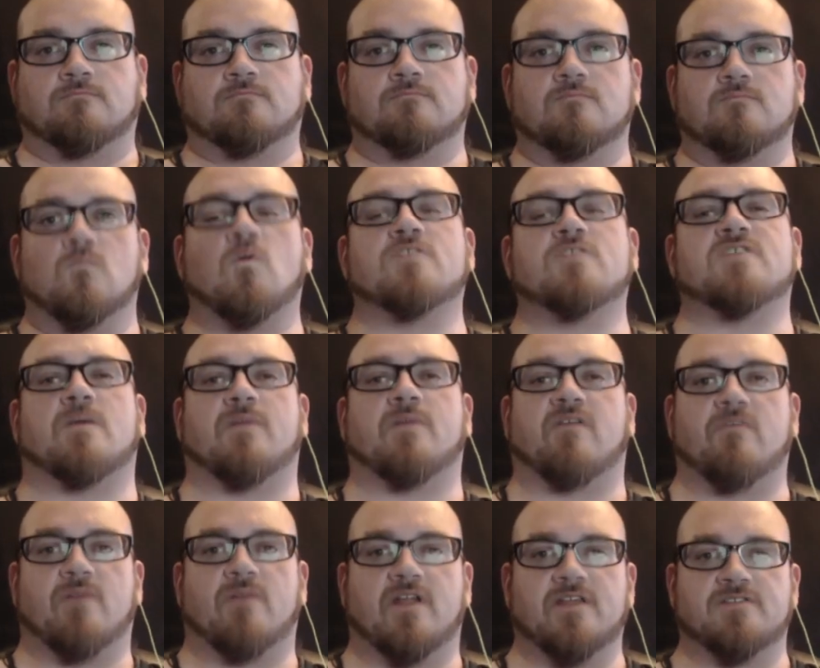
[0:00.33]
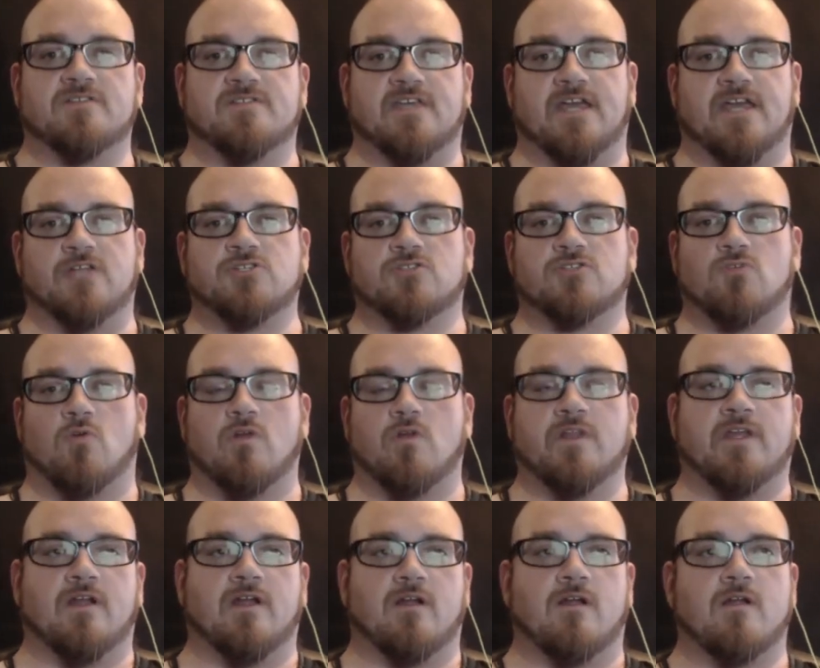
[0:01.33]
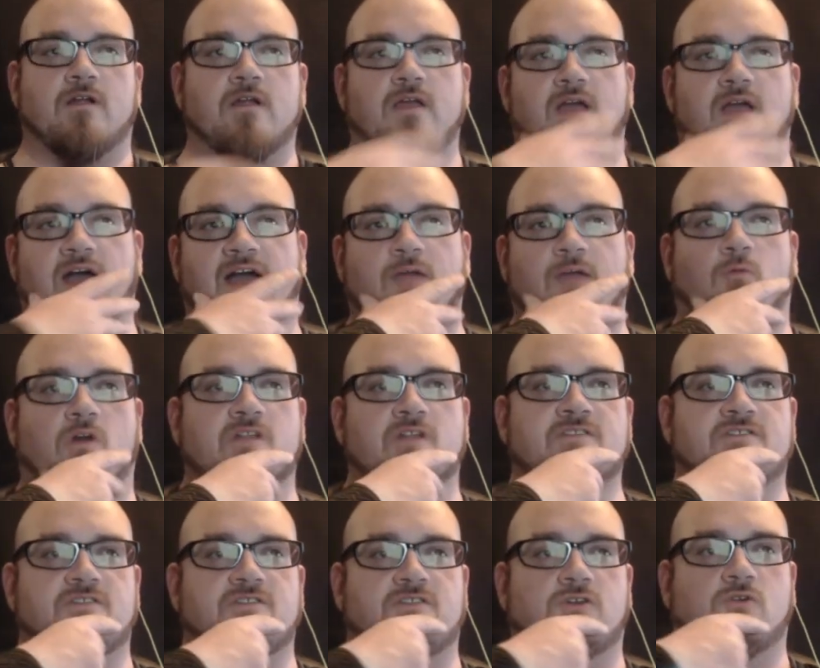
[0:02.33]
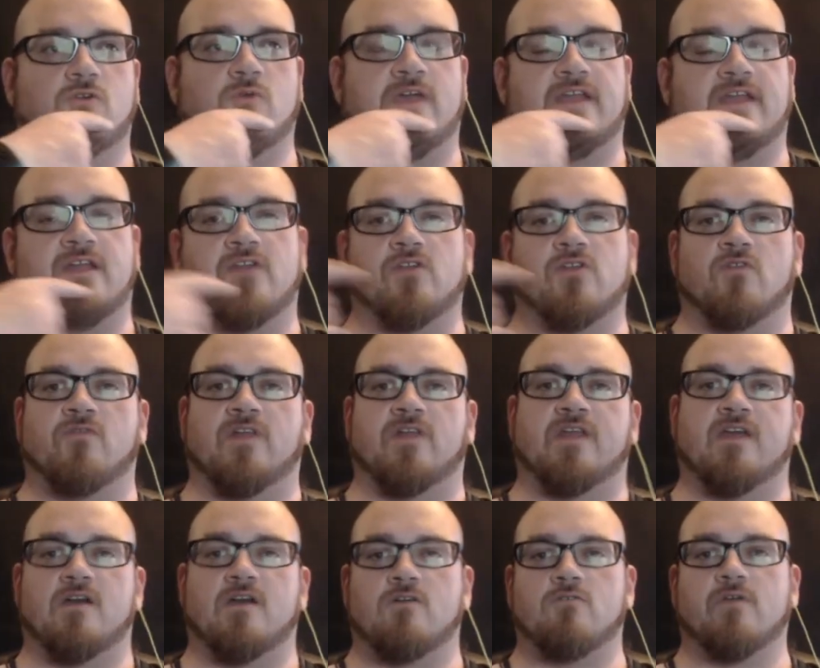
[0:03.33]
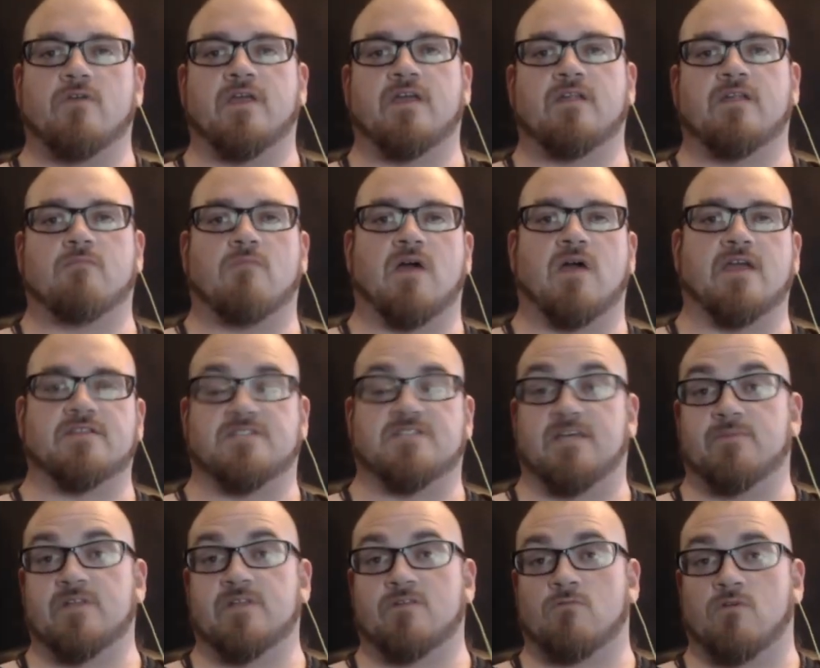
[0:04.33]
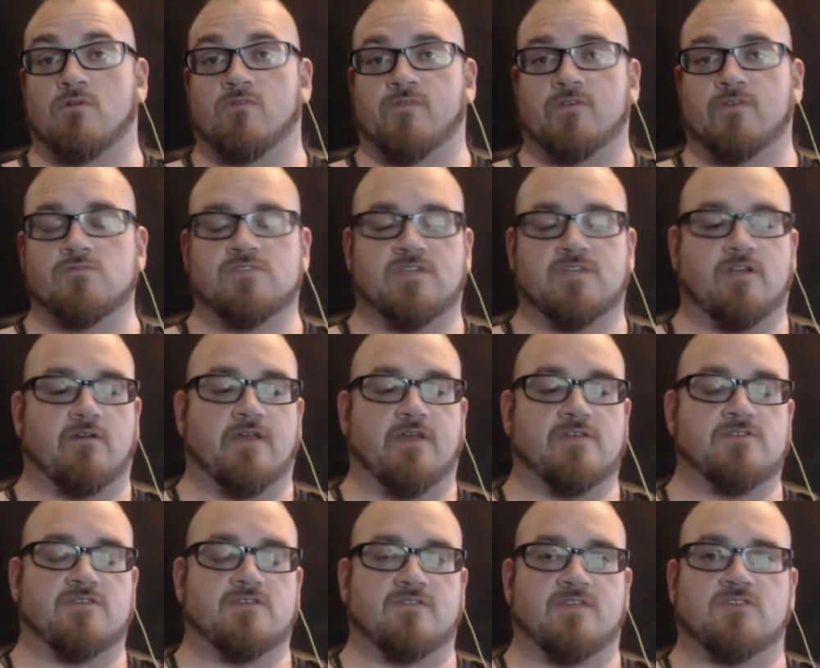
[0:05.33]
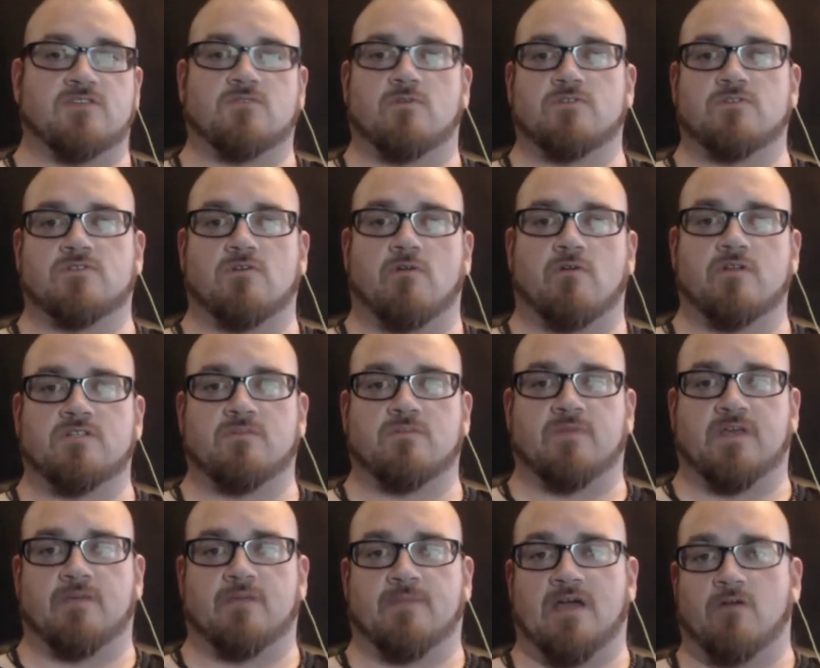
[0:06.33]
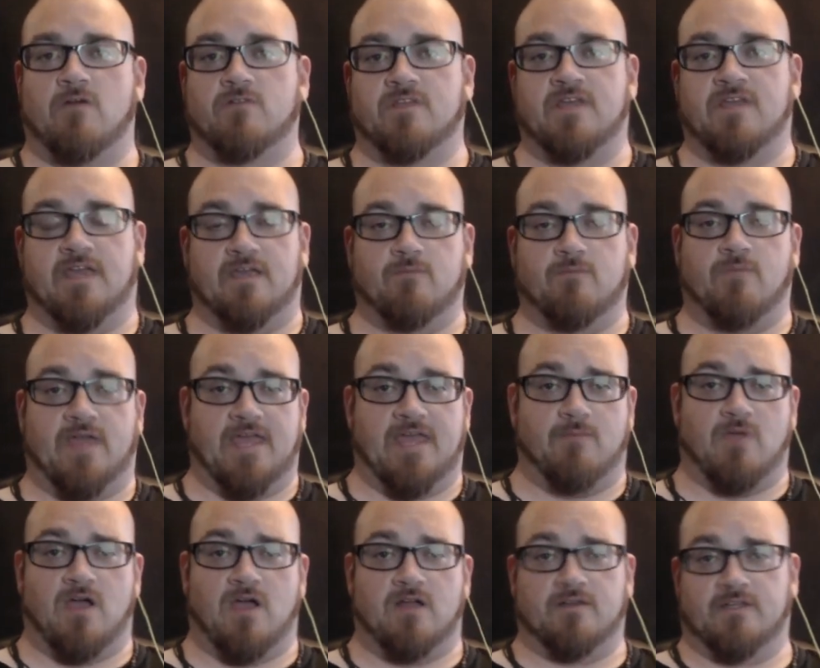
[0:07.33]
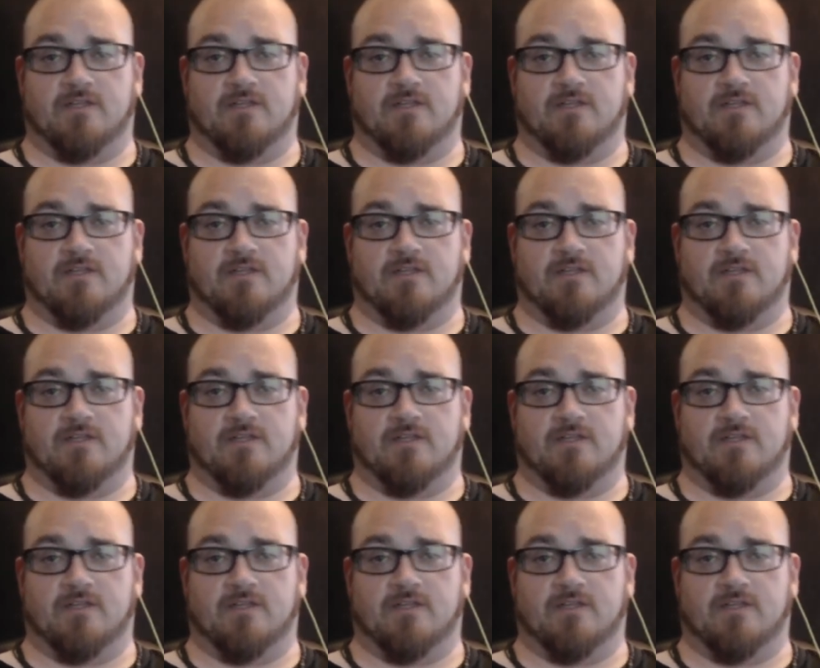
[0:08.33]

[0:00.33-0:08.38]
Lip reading: What's up, everybody? It's DH Thorne here. I wanted to do another video in my Demon in Review series. This one's going to be about King Paimon.